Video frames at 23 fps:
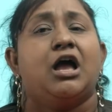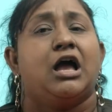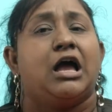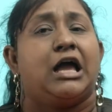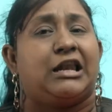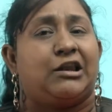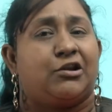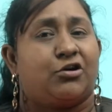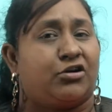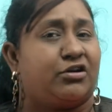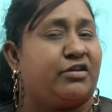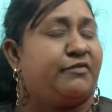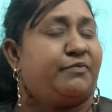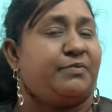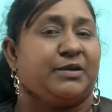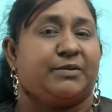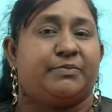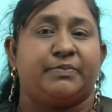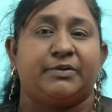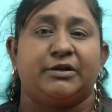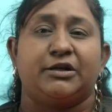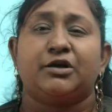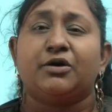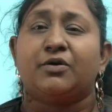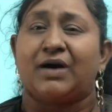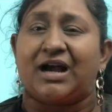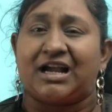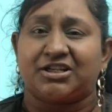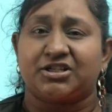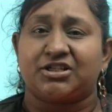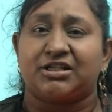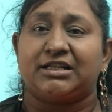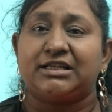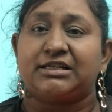A lot of people who
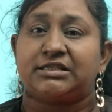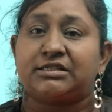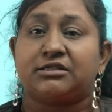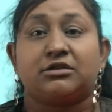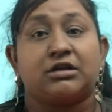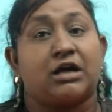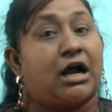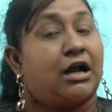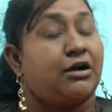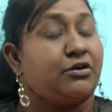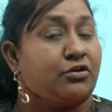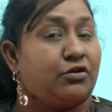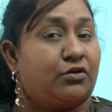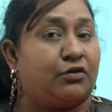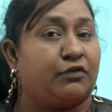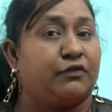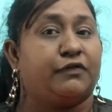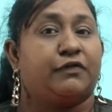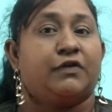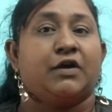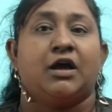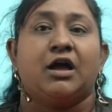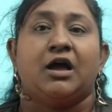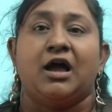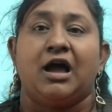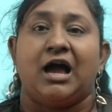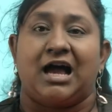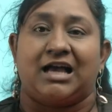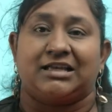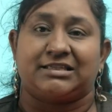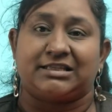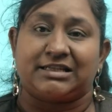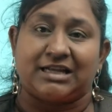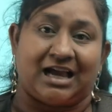actually start off
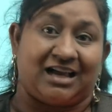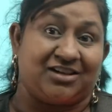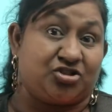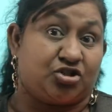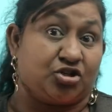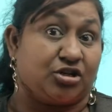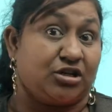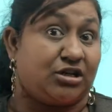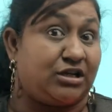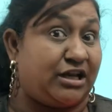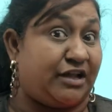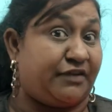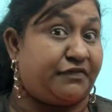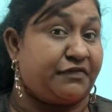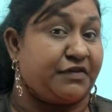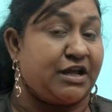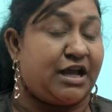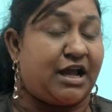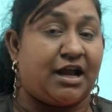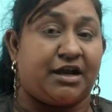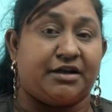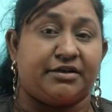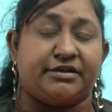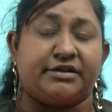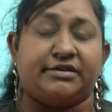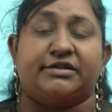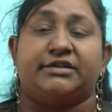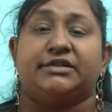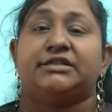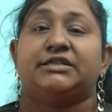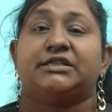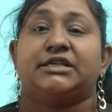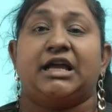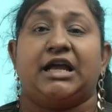as natural
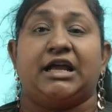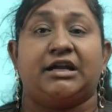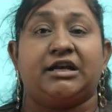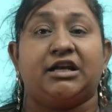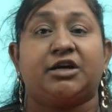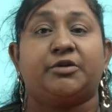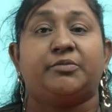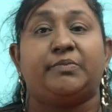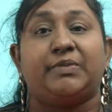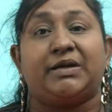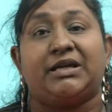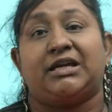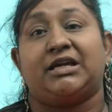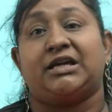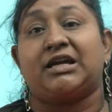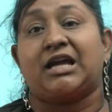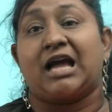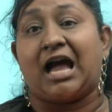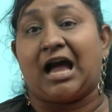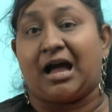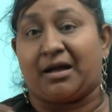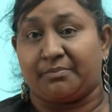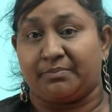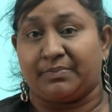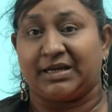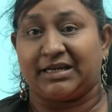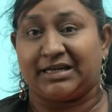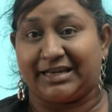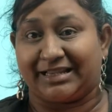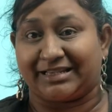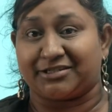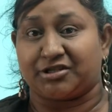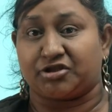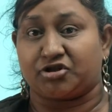left-handers end up being
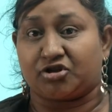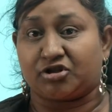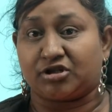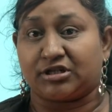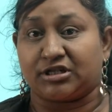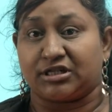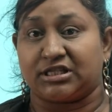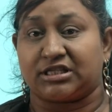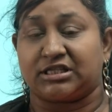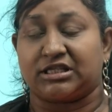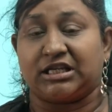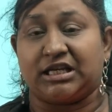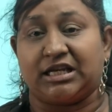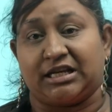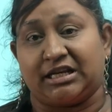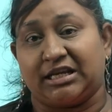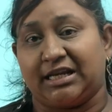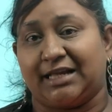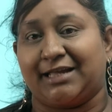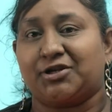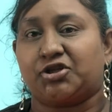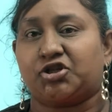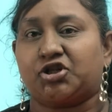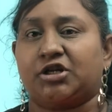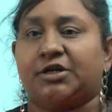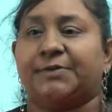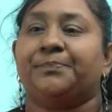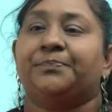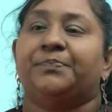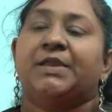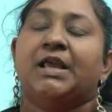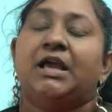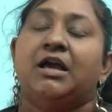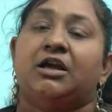ambidextrous in nature,
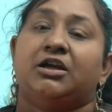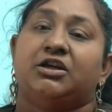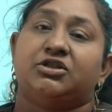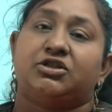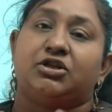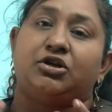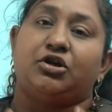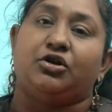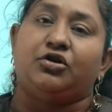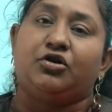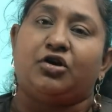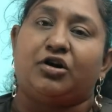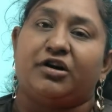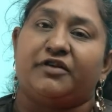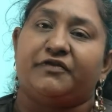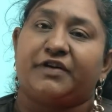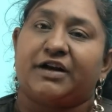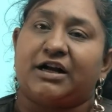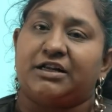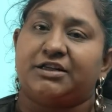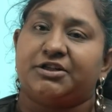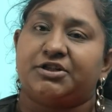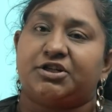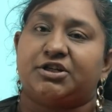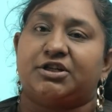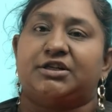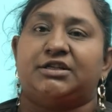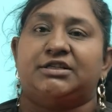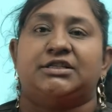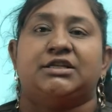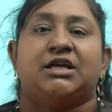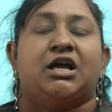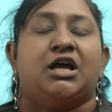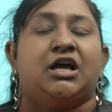because in a lot of
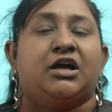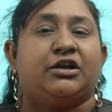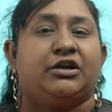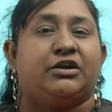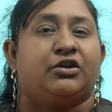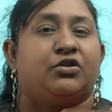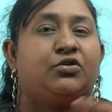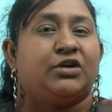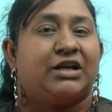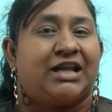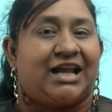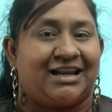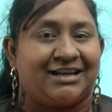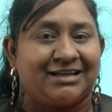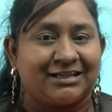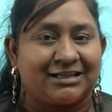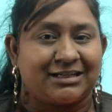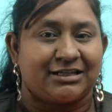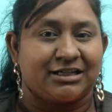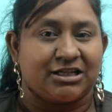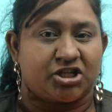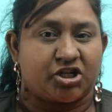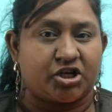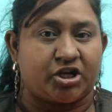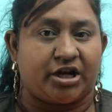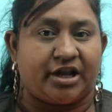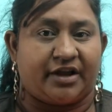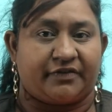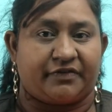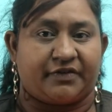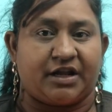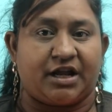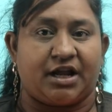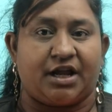cultures you don't encourage
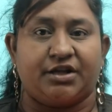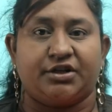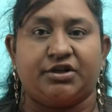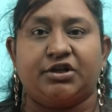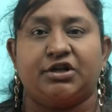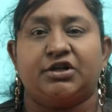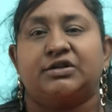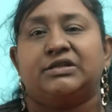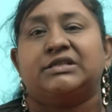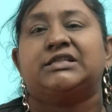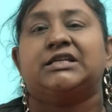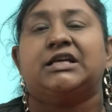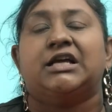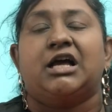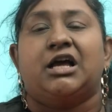left-hand use.